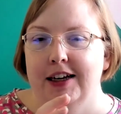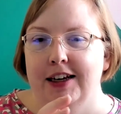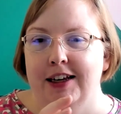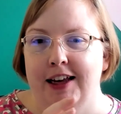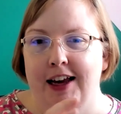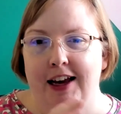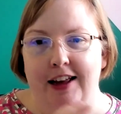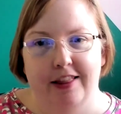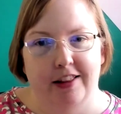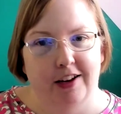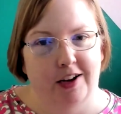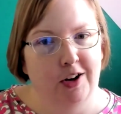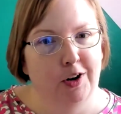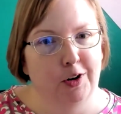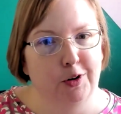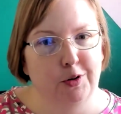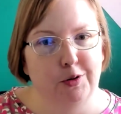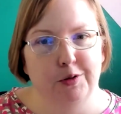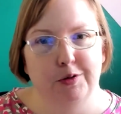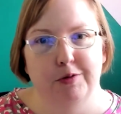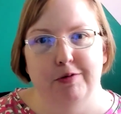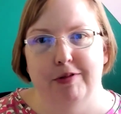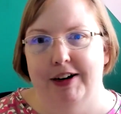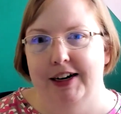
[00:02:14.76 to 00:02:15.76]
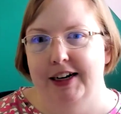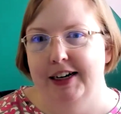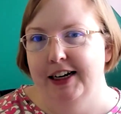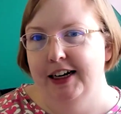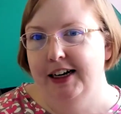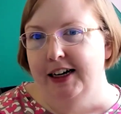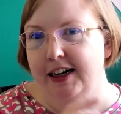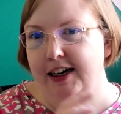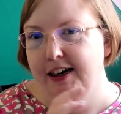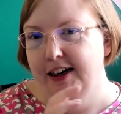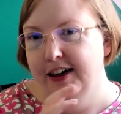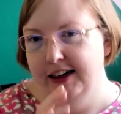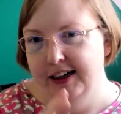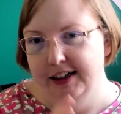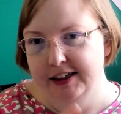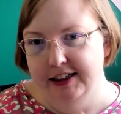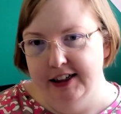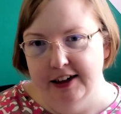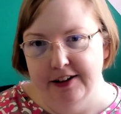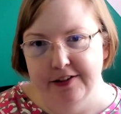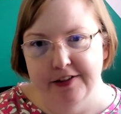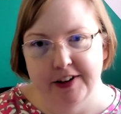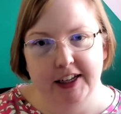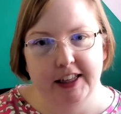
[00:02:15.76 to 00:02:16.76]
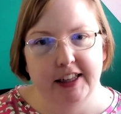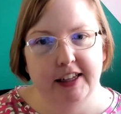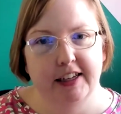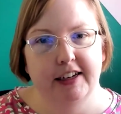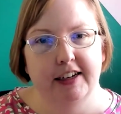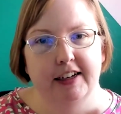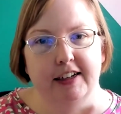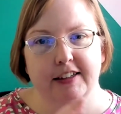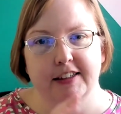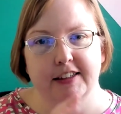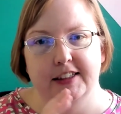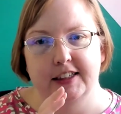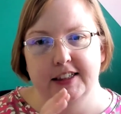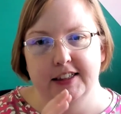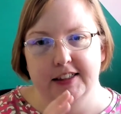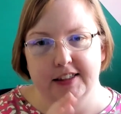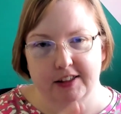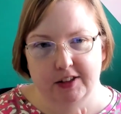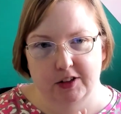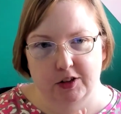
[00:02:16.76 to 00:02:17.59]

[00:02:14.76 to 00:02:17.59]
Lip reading: get the code ready and identify the analyses